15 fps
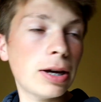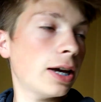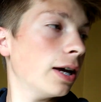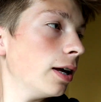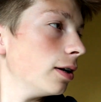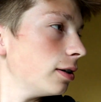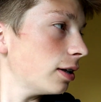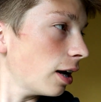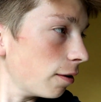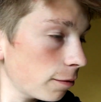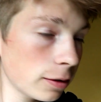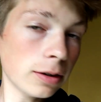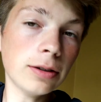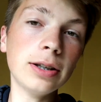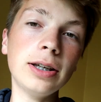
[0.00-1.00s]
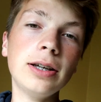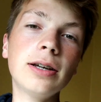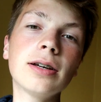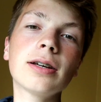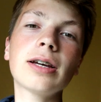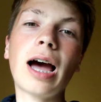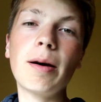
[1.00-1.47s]
and
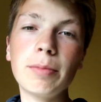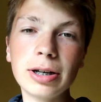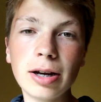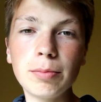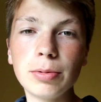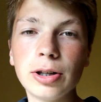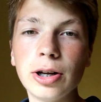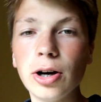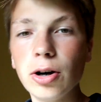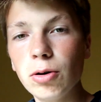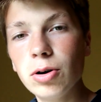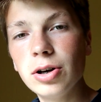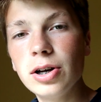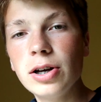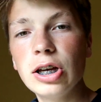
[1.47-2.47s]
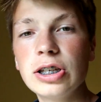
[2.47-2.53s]
definitely comment down below